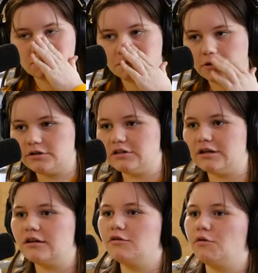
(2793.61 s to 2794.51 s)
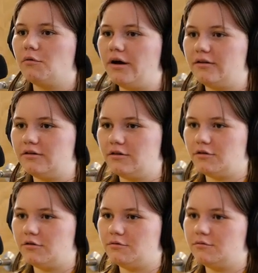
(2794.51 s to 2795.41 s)
person I knew a while
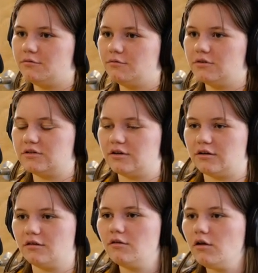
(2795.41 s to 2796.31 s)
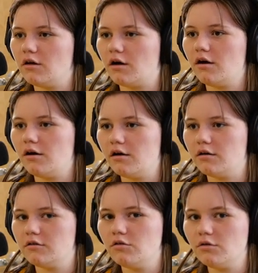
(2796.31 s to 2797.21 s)
ago was like, "Uh,
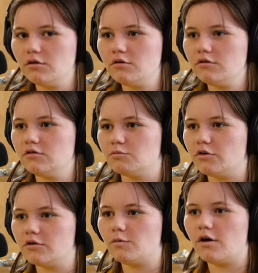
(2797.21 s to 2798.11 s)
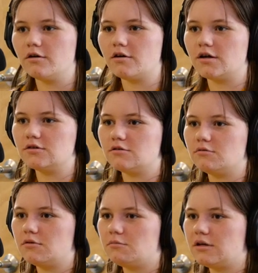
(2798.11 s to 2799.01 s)
do you want to go to this Morgan Wallen concert
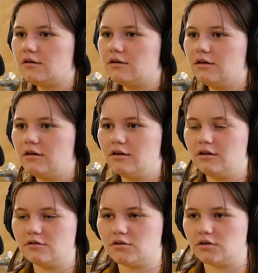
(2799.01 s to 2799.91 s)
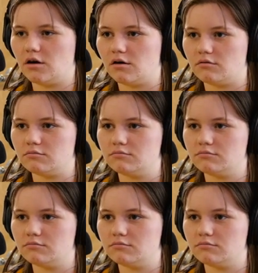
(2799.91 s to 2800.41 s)
with me?" I was like, "No,